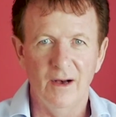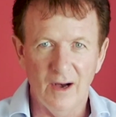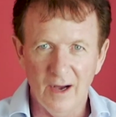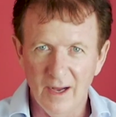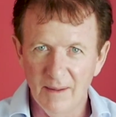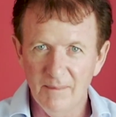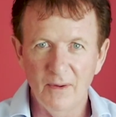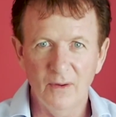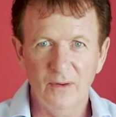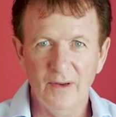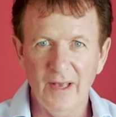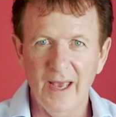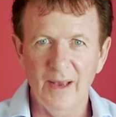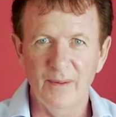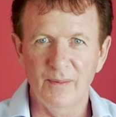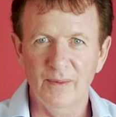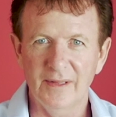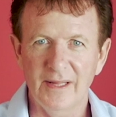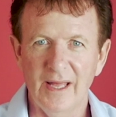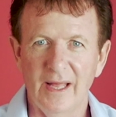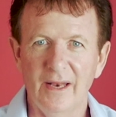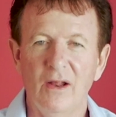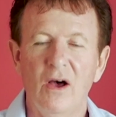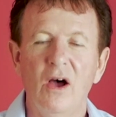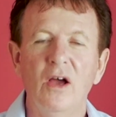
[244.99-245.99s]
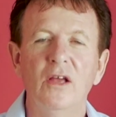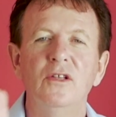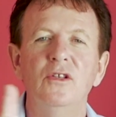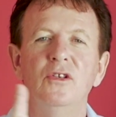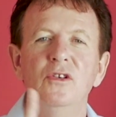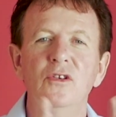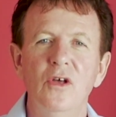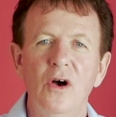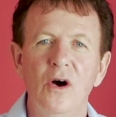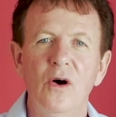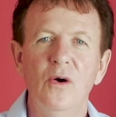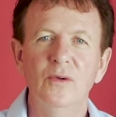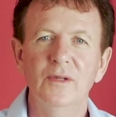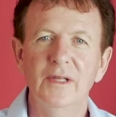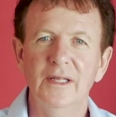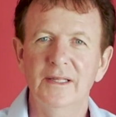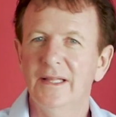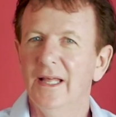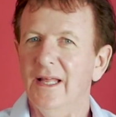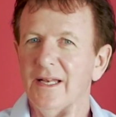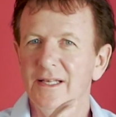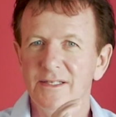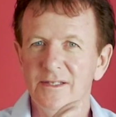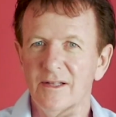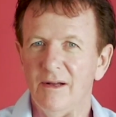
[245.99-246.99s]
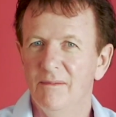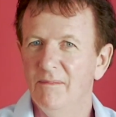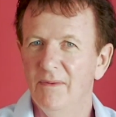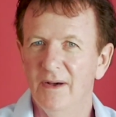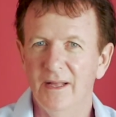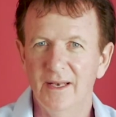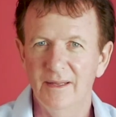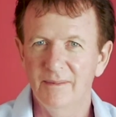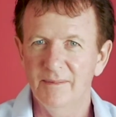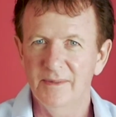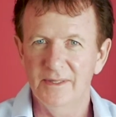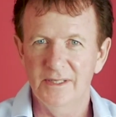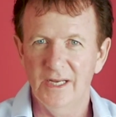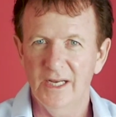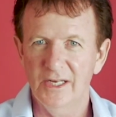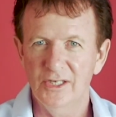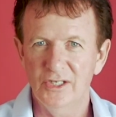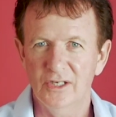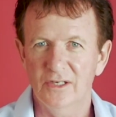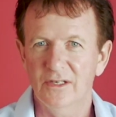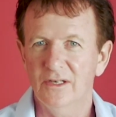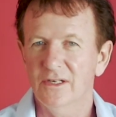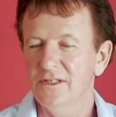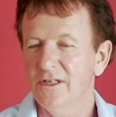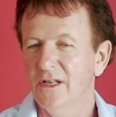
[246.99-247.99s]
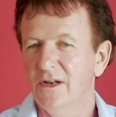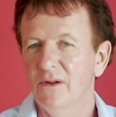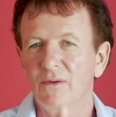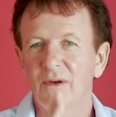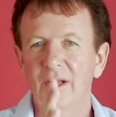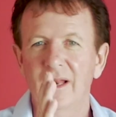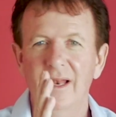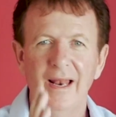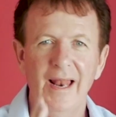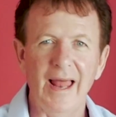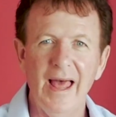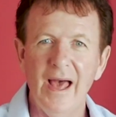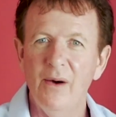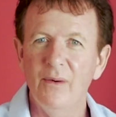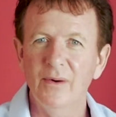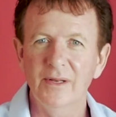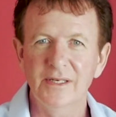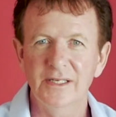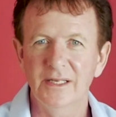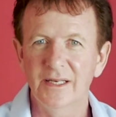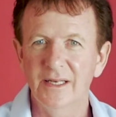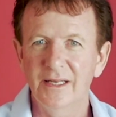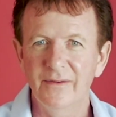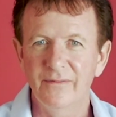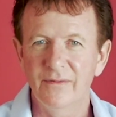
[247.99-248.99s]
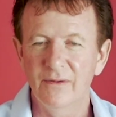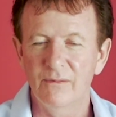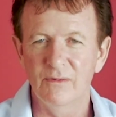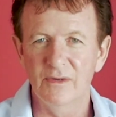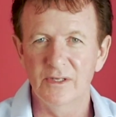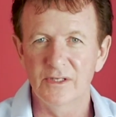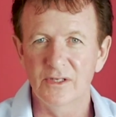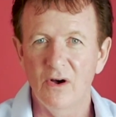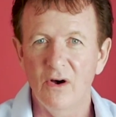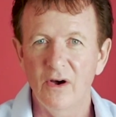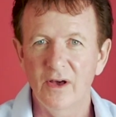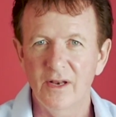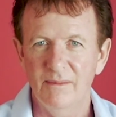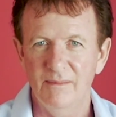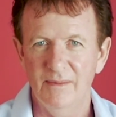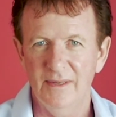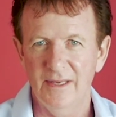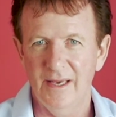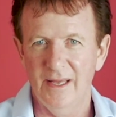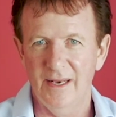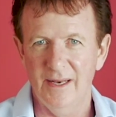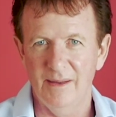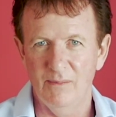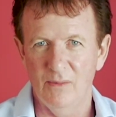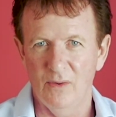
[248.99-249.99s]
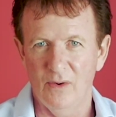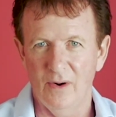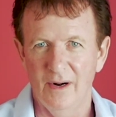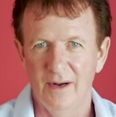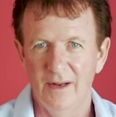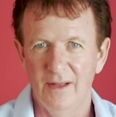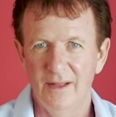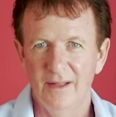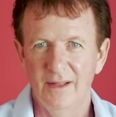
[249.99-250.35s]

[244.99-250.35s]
I'm okay with that. I know that that is not my limitation because I don't allow it to live and reside in me anymore.